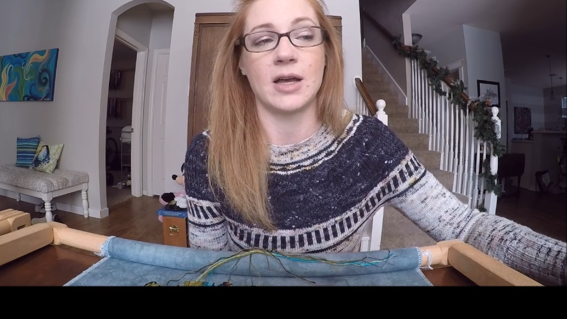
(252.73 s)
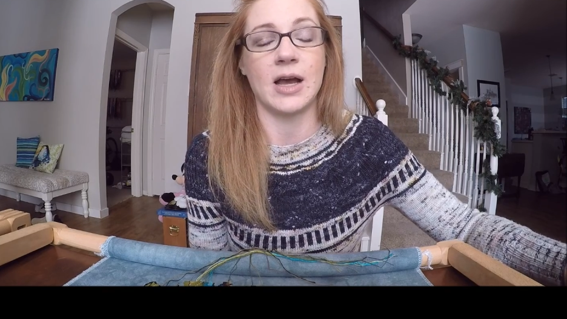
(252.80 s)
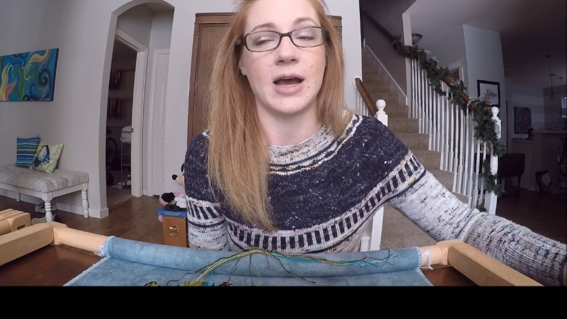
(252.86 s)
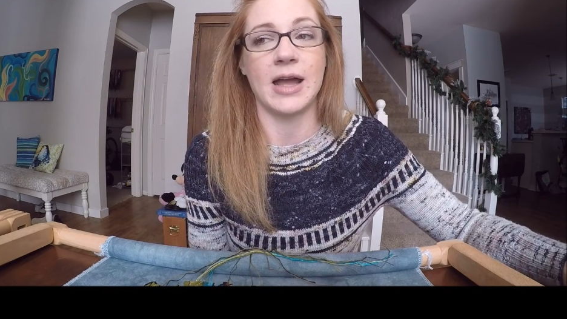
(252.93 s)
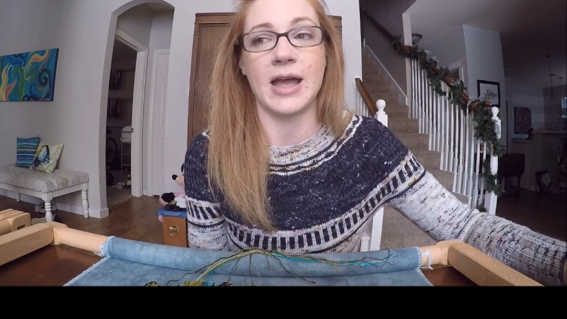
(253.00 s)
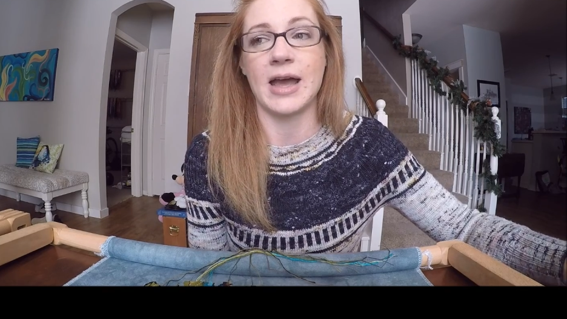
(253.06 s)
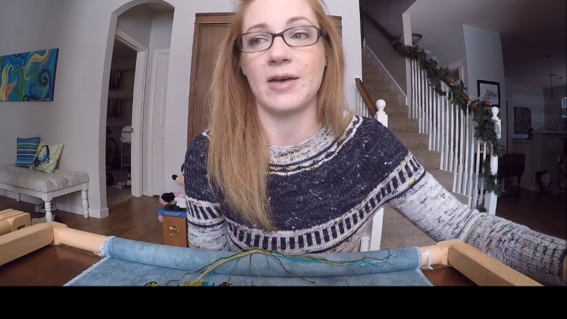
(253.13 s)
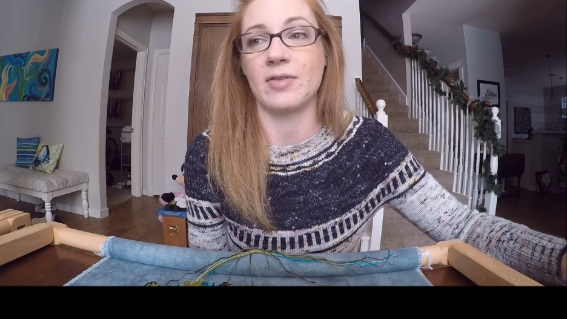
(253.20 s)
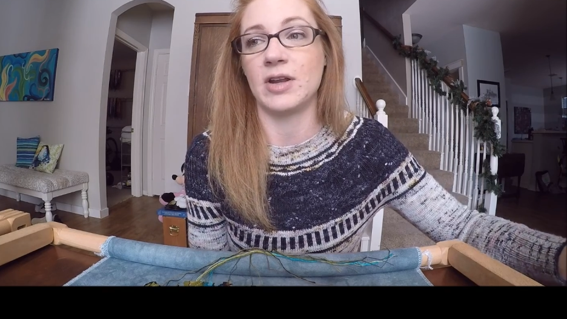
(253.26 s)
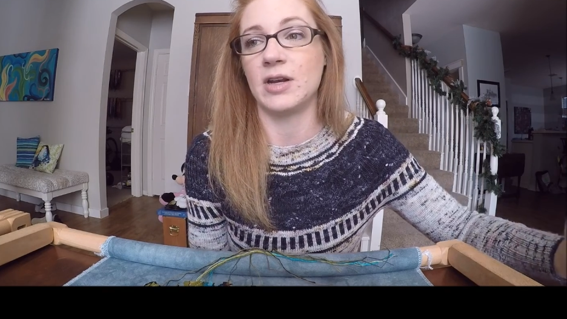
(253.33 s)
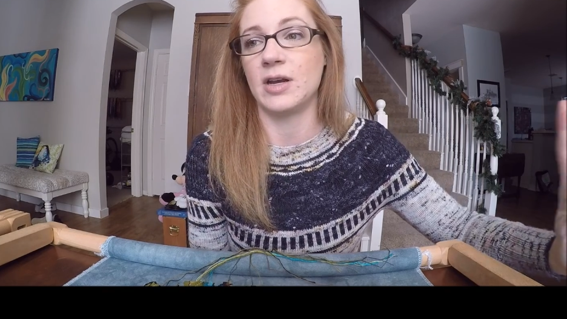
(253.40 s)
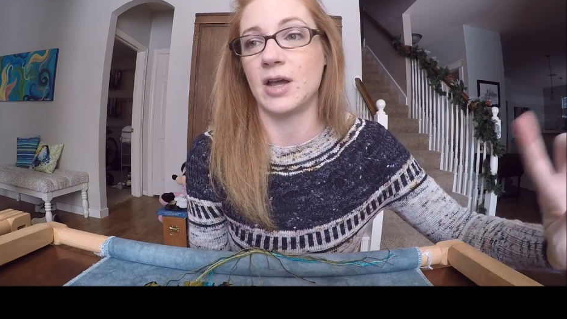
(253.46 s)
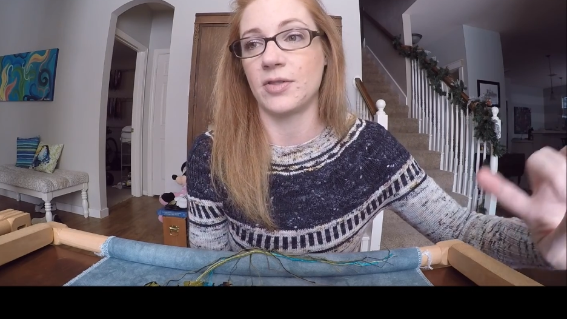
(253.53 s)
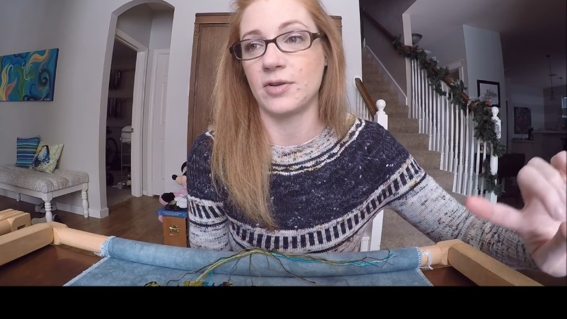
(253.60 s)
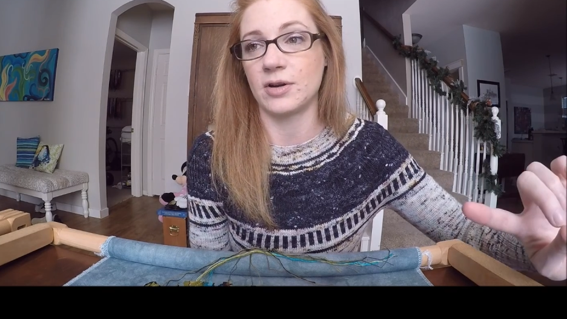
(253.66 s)
I have
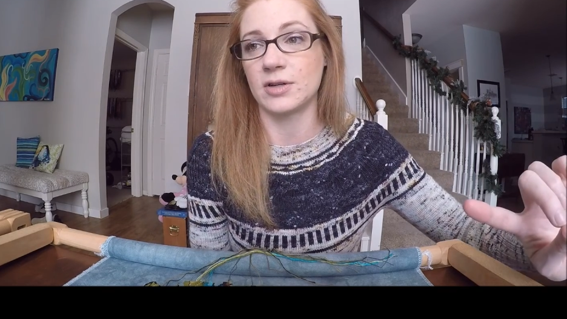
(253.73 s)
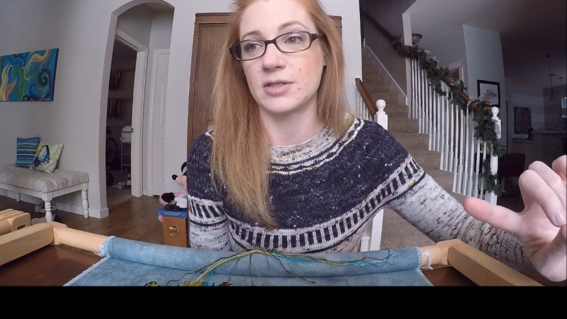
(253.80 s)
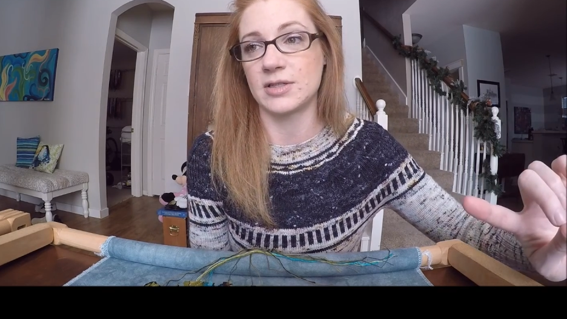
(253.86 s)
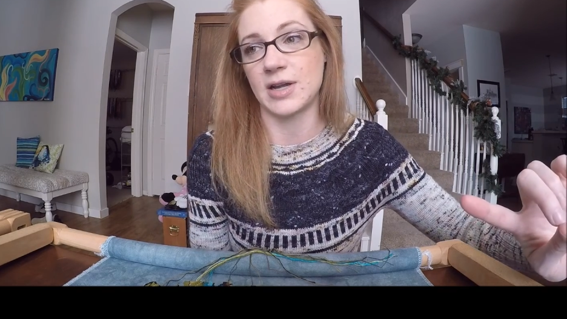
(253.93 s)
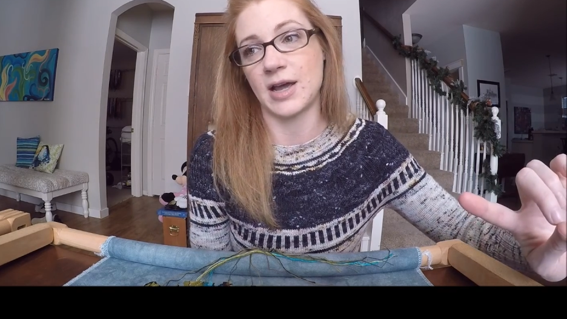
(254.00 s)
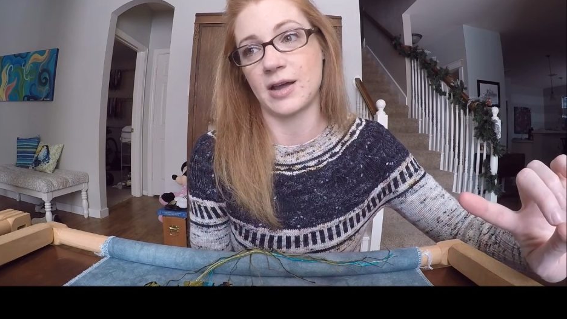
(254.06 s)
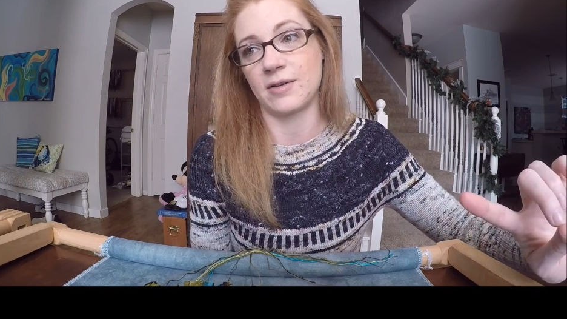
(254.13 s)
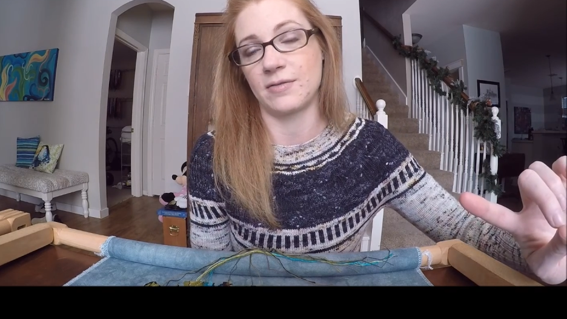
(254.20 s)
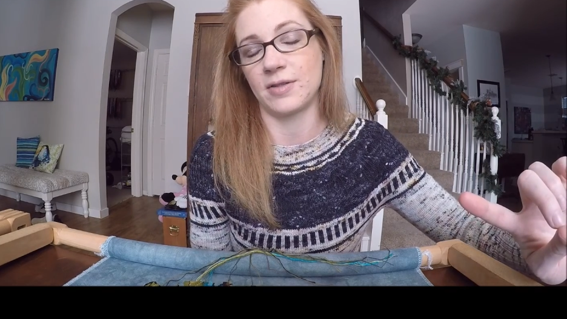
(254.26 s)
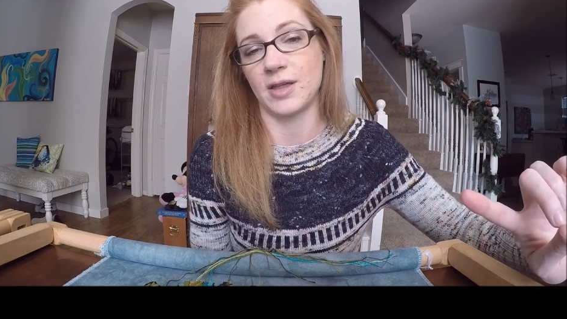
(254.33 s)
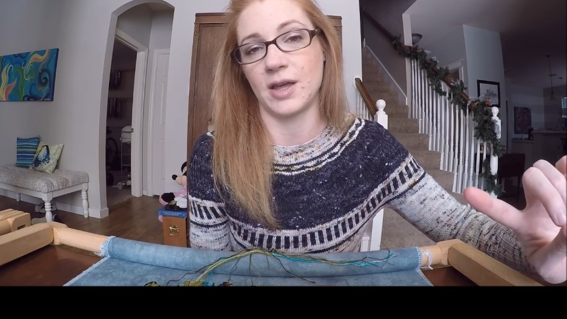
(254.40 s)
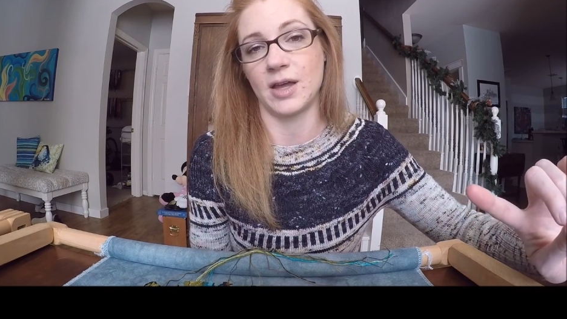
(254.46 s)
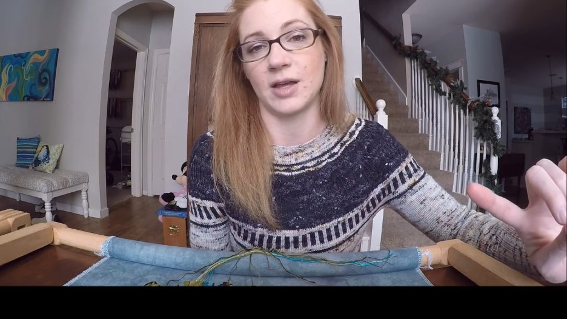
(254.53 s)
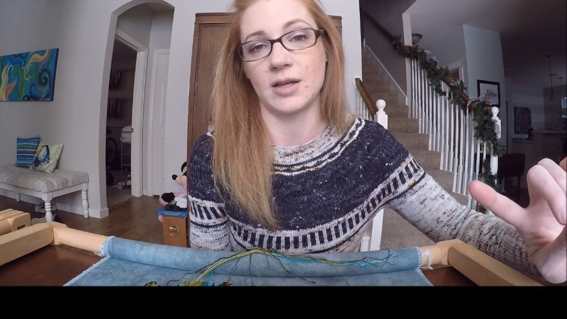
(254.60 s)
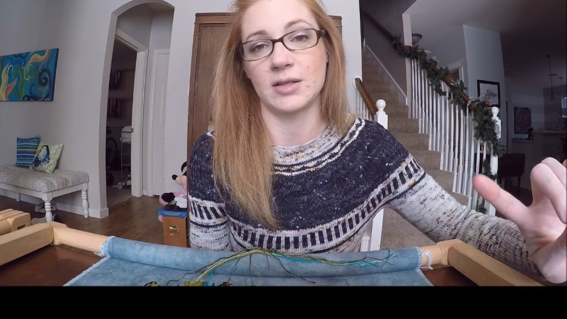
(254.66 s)
another stack of
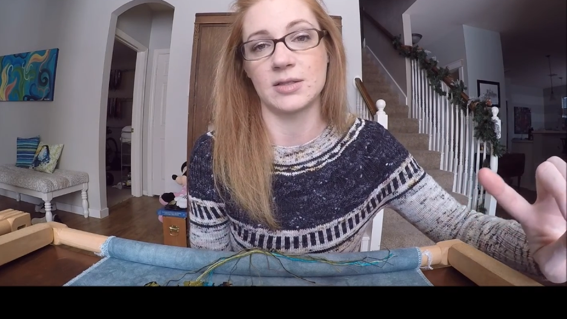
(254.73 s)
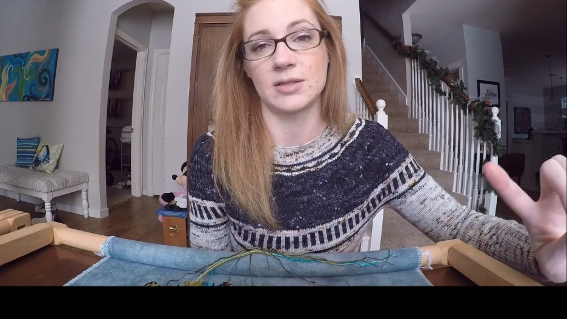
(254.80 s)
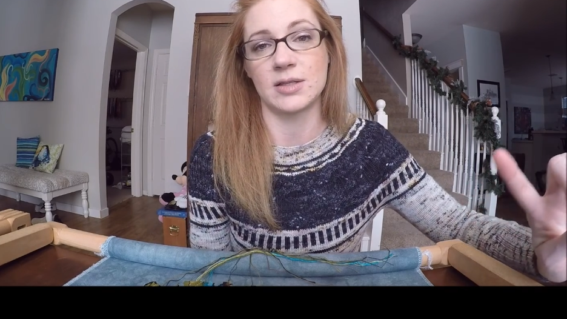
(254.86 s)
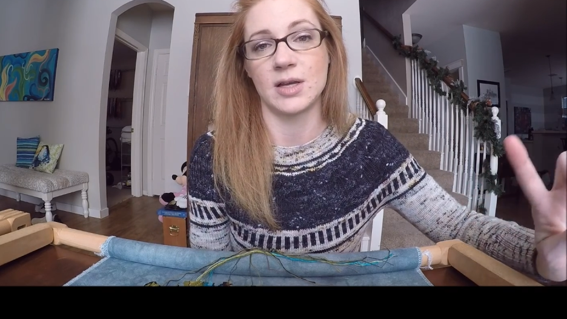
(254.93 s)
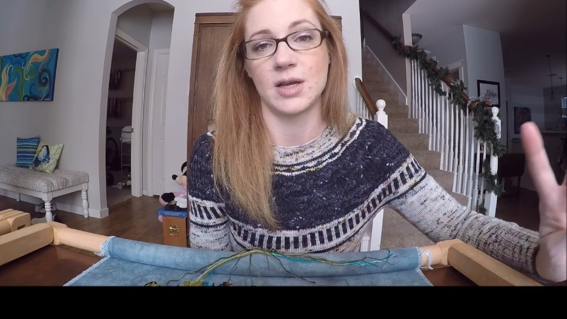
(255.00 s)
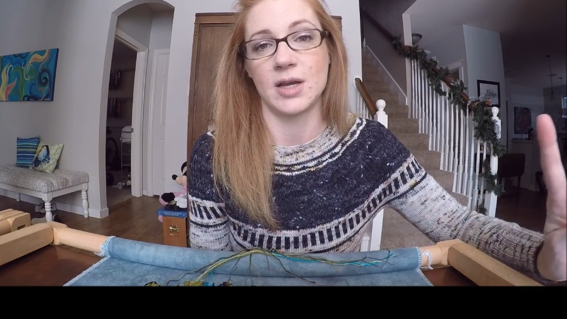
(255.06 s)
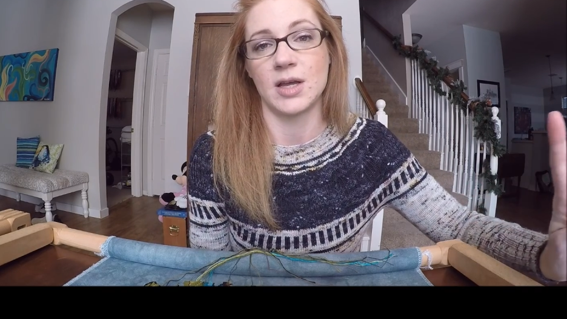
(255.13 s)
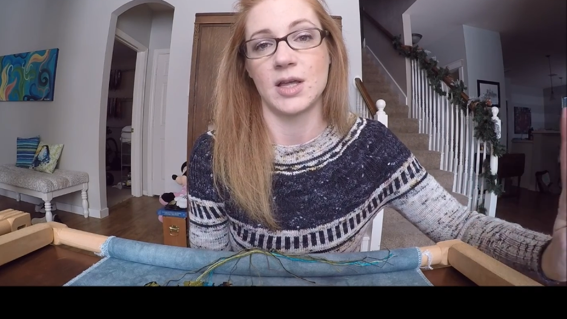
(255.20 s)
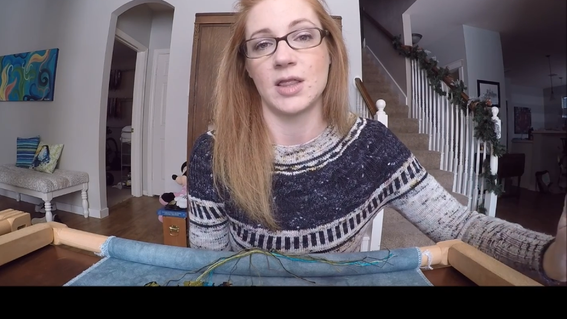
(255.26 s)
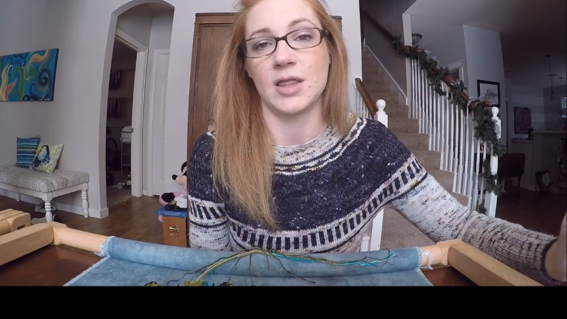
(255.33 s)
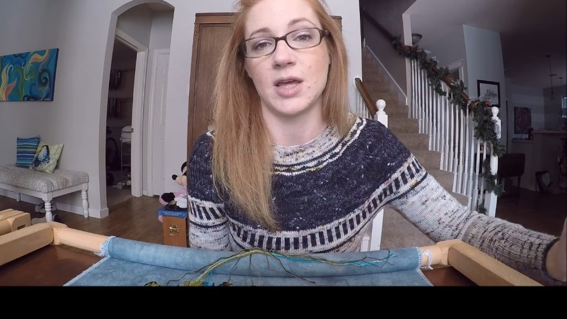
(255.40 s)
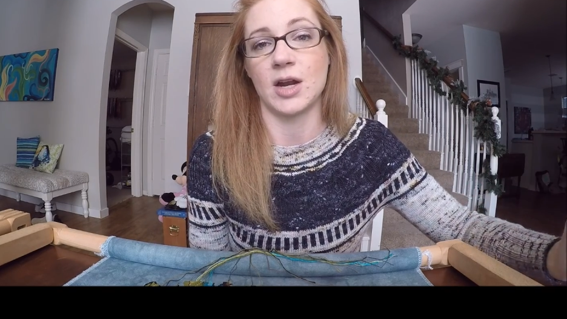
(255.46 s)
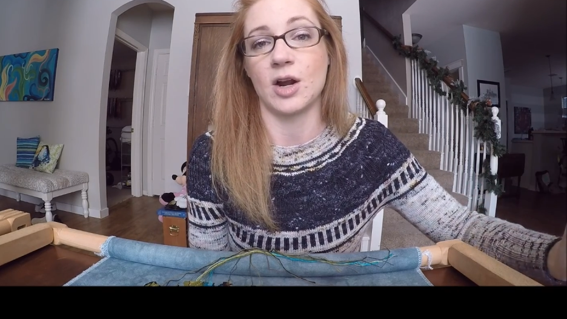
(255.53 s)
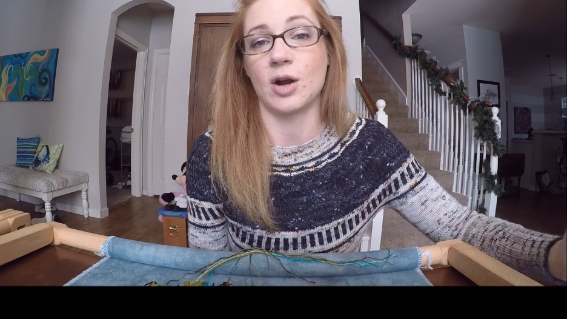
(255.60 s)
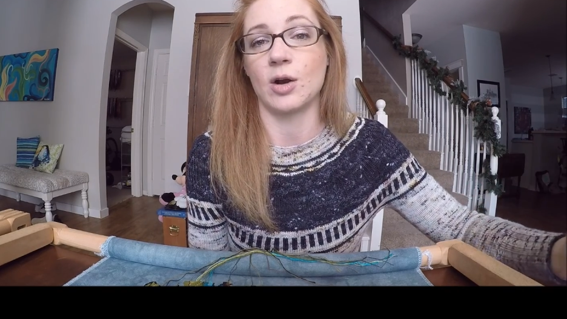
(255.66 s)
things
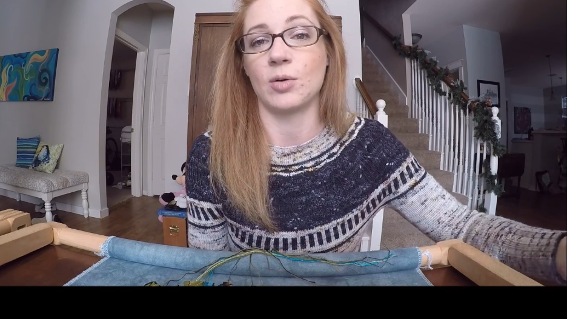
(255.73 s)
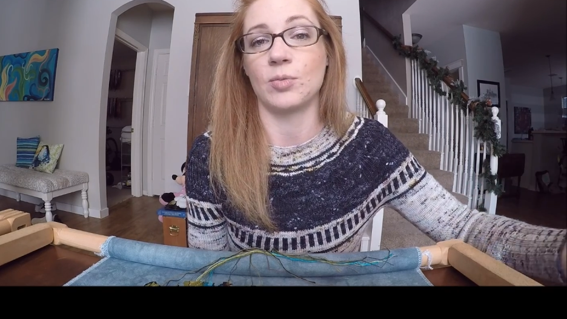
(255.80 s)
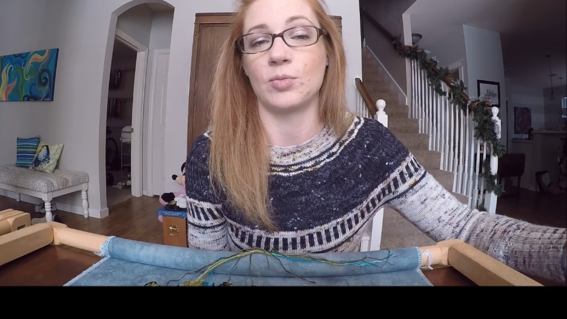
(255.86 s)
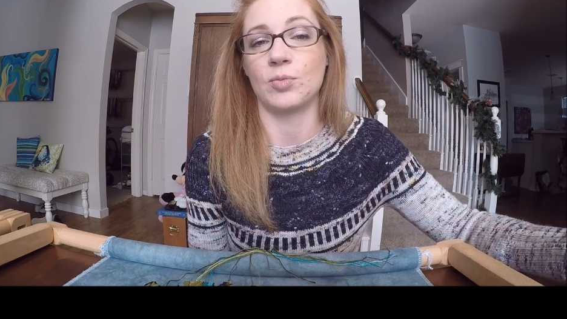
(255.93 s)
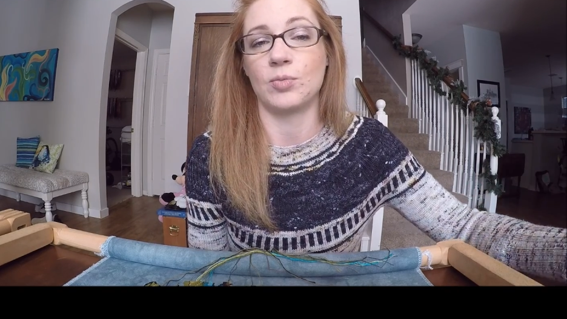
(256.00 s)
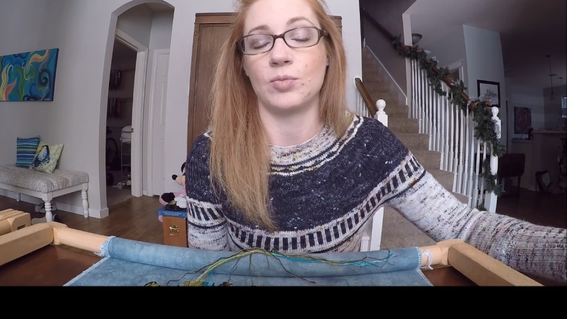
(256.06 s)
that are